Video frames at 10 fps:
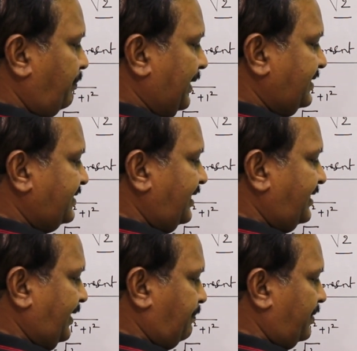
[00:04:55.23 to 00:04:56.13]
pencil
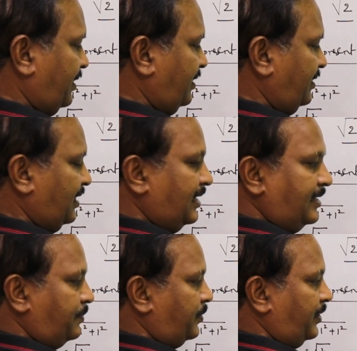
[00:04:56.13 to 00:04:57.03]
tip on the
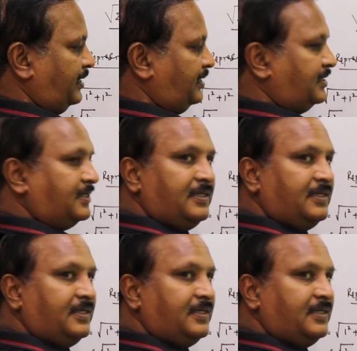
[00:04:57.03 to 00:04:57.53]
other point,